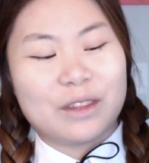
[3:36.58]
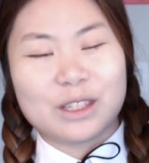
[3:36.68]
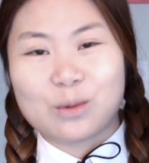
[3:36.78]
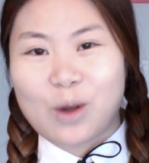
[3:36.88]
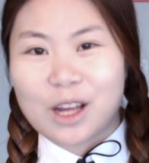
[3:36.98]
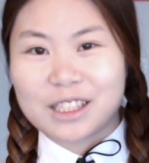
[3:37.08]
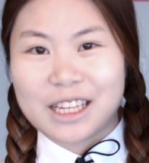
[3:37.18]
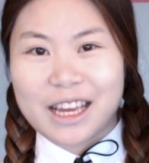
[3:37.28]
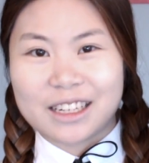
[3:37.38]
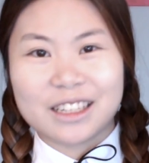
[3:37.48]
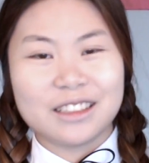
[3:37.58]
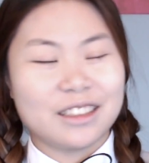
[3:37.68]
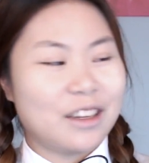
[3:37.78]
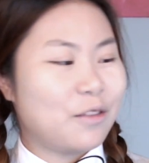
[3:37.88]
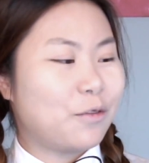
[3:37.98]
this raw sienna
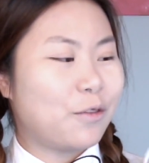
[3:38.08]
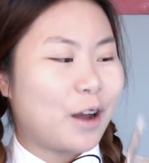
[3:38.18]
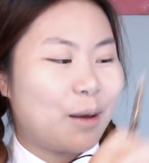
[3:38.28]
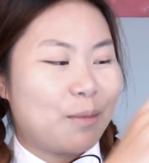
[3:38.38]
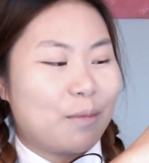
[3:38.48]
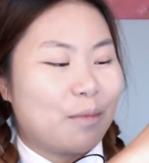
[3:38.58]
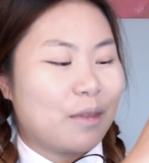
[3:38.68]
from